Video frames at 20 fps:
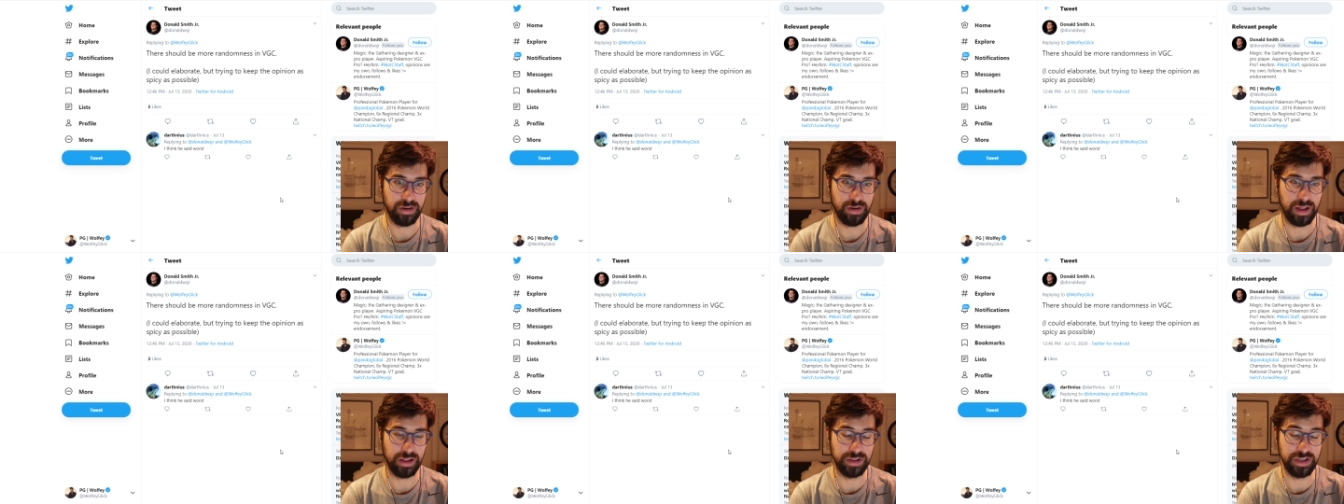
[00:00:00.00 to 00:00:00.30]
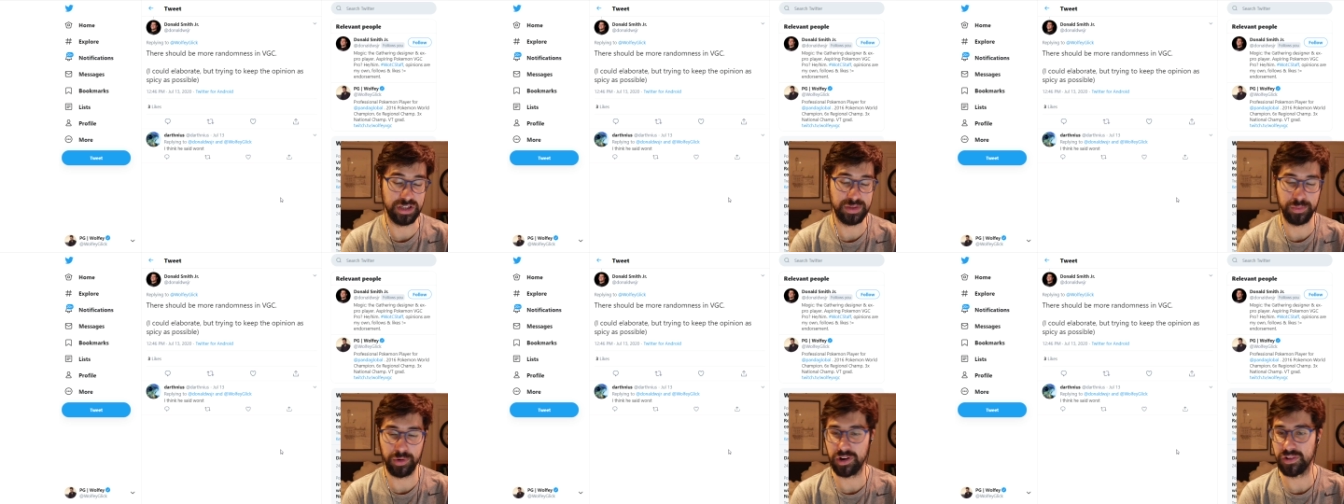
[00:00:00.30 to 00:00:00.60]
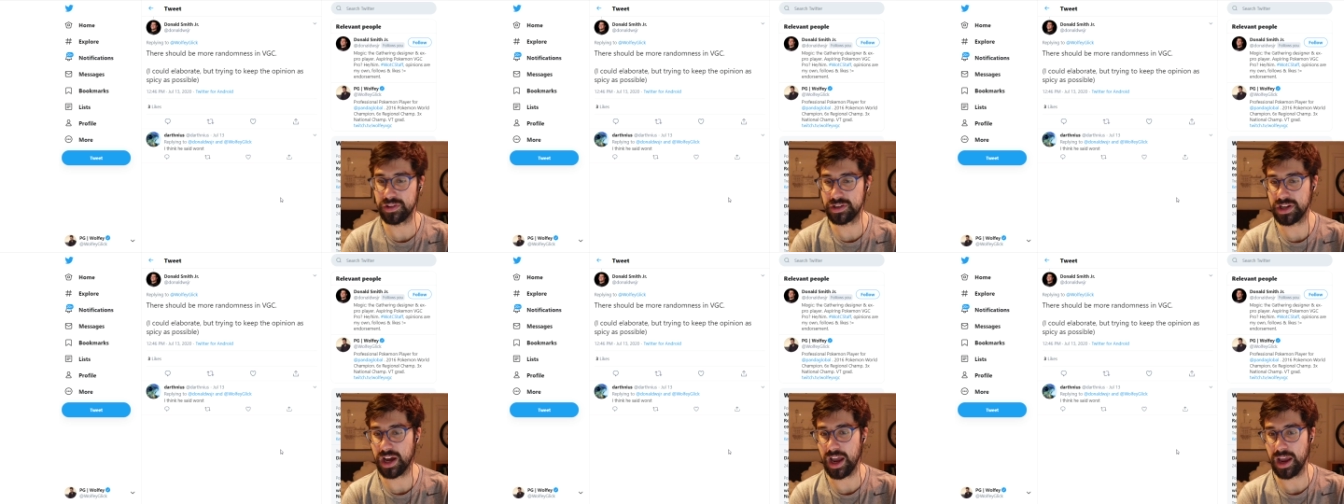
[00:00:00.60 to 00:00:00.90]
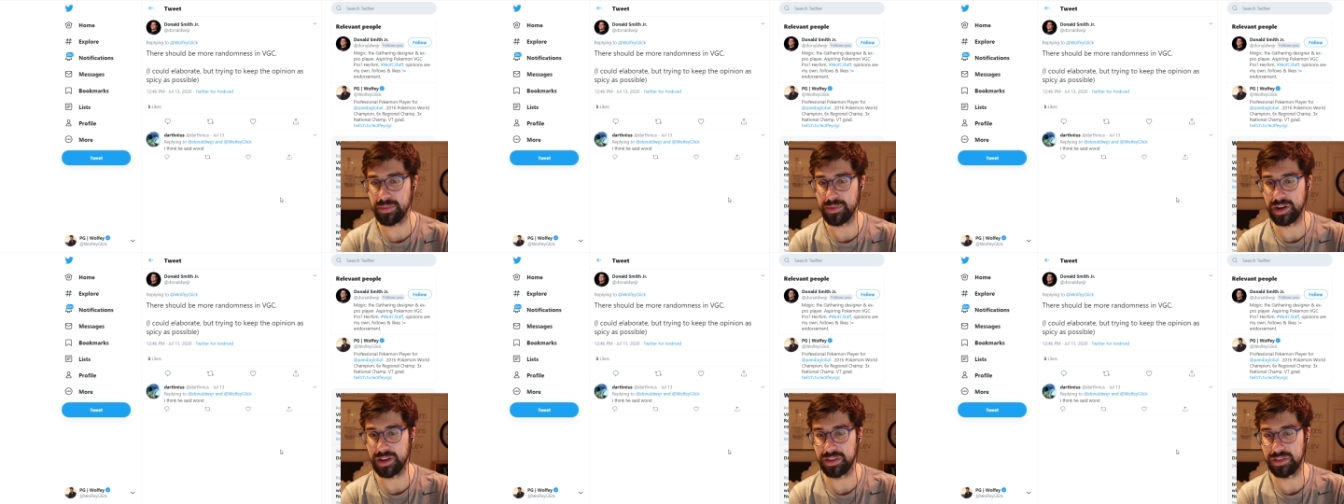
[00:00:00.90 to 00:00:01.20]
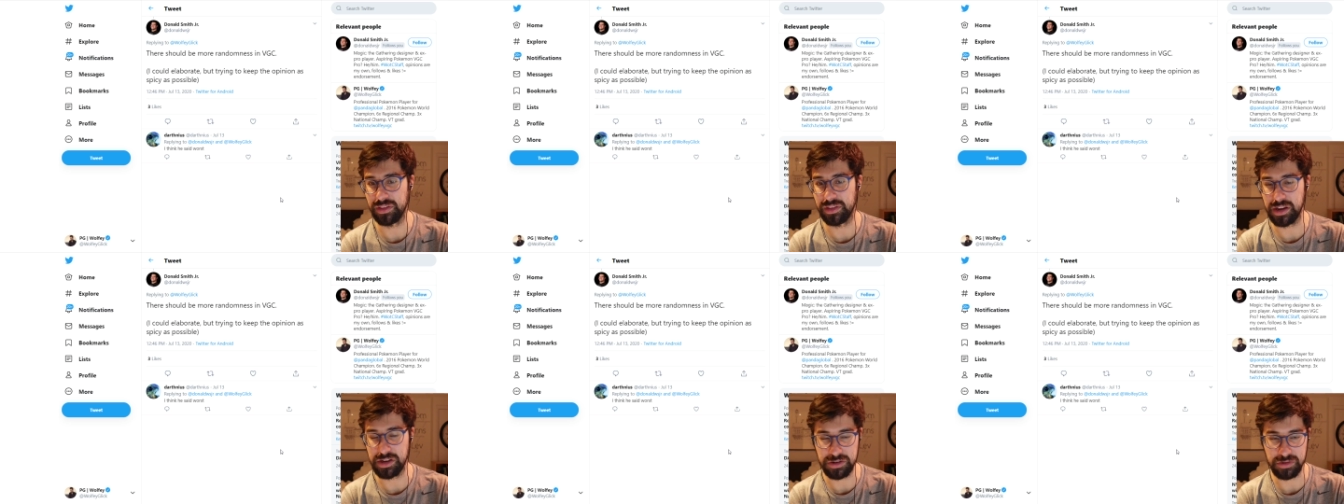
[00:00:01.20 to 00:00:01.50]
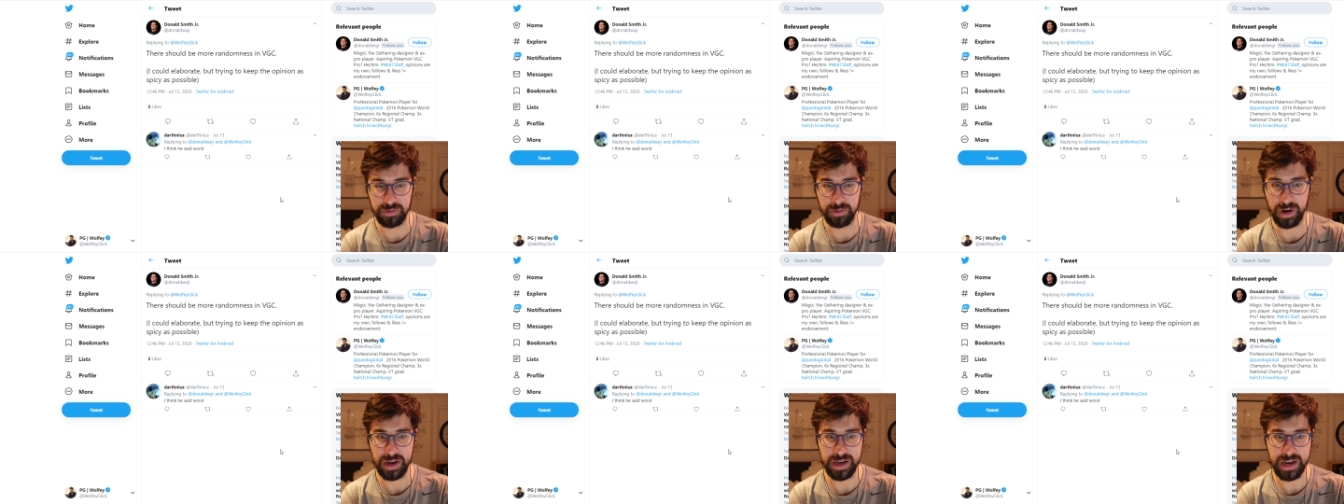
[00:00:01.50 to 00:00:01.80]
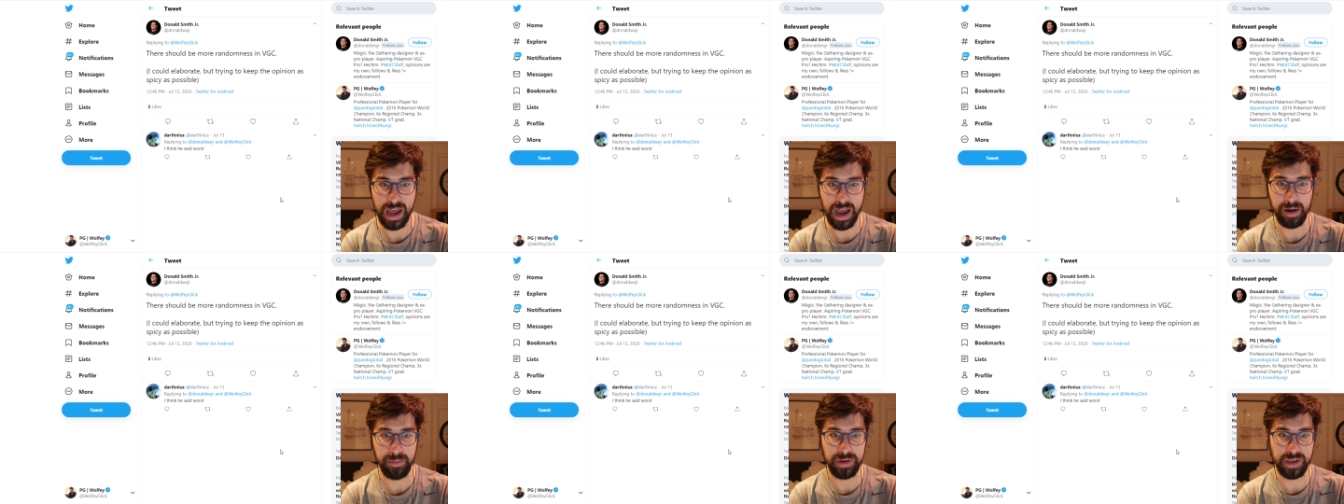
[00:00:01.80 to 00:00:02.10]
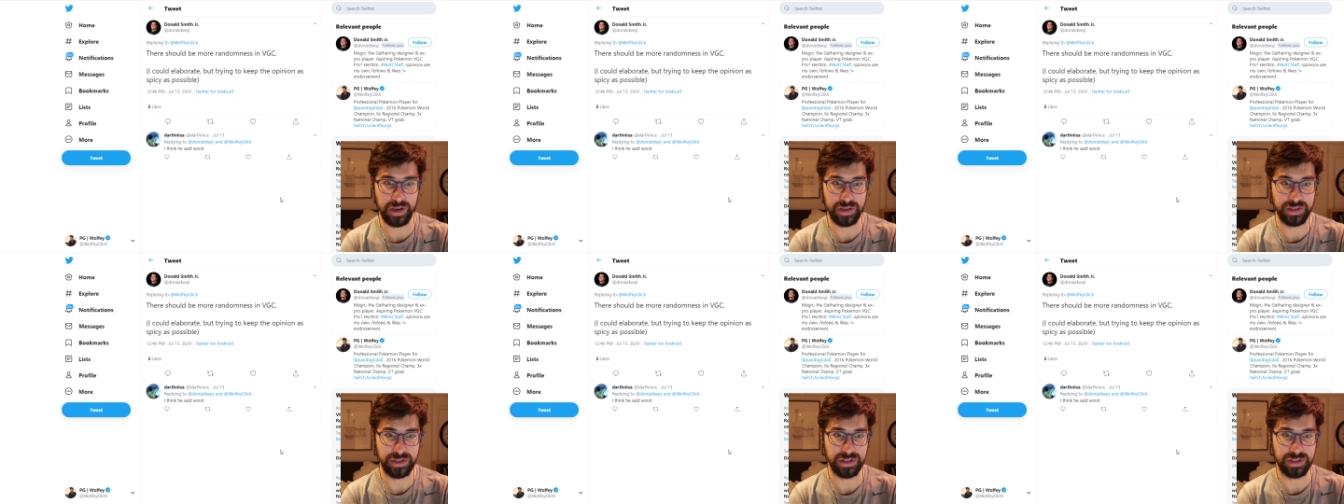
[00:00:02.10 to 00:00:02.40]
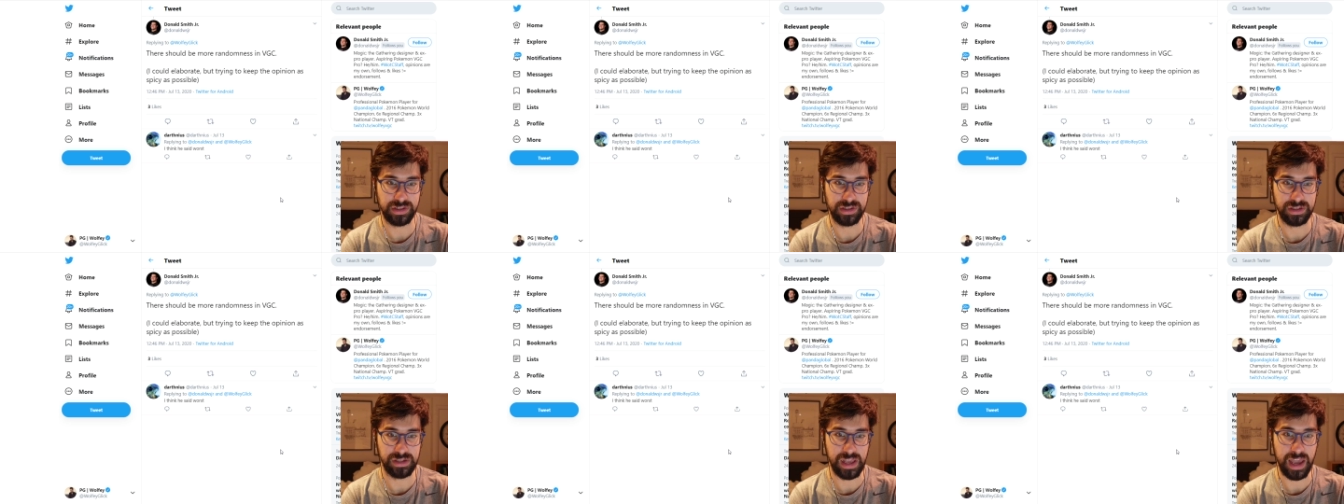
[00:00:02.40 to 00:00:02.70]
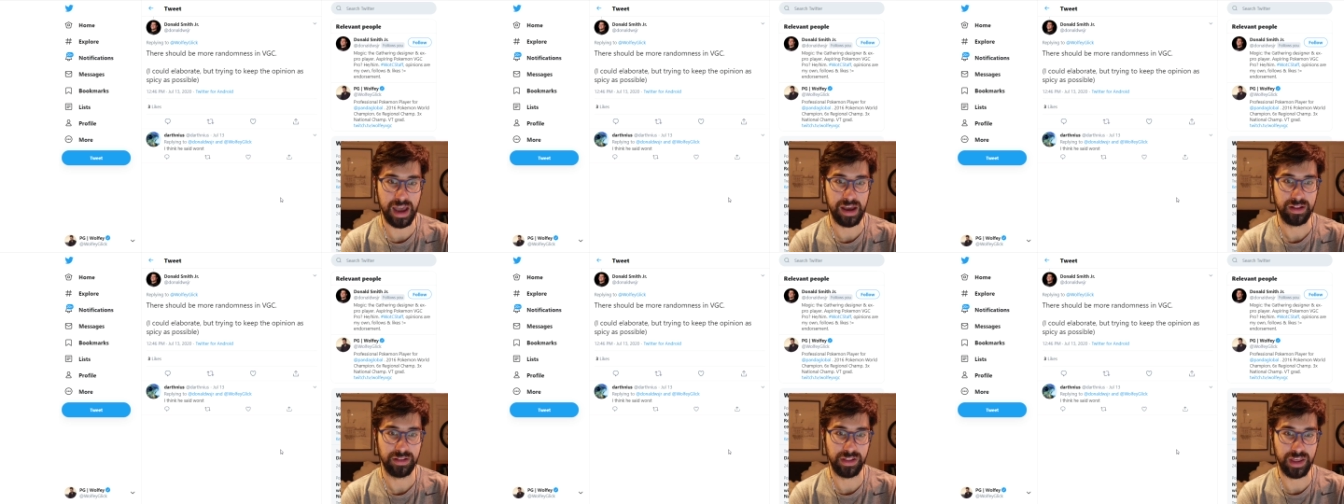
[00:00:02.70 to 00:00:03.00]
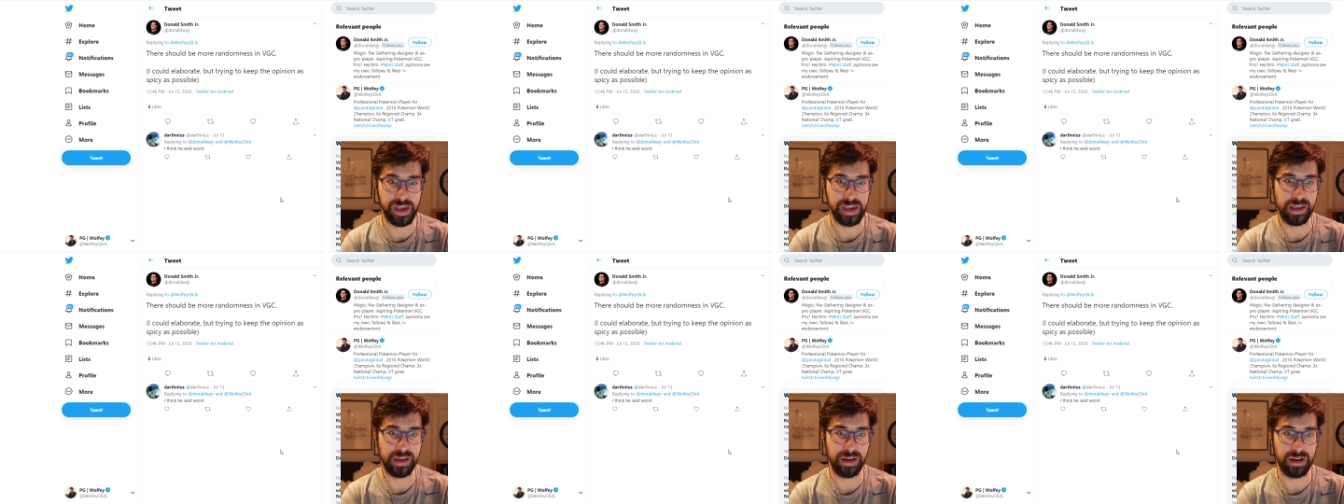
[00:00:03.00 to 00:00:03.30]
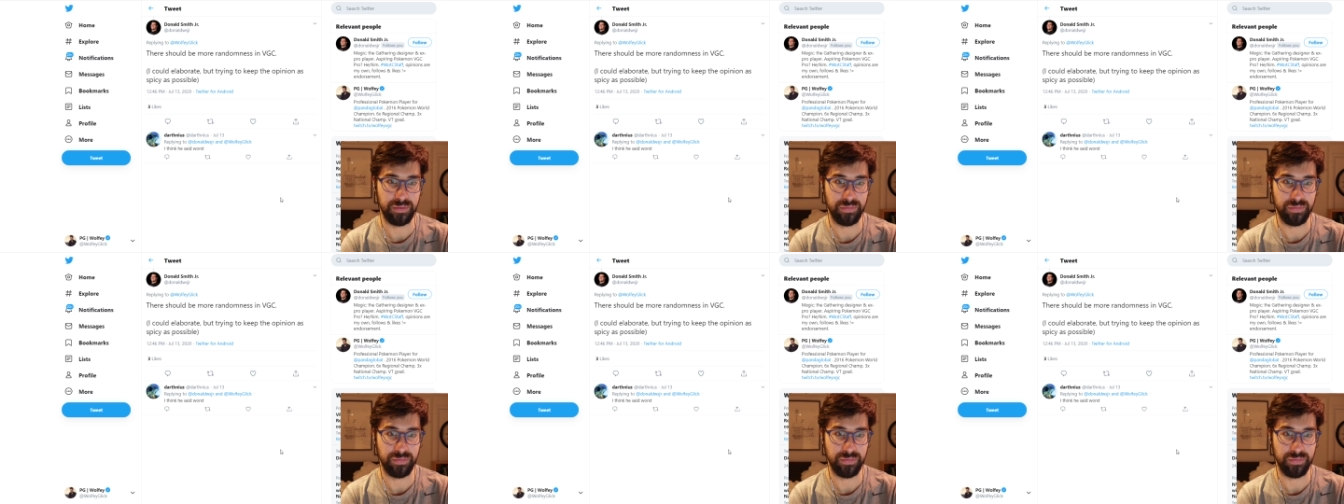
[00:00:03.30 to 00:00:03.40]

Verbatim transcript: at least more of the time than they do right now, because, yeah, like,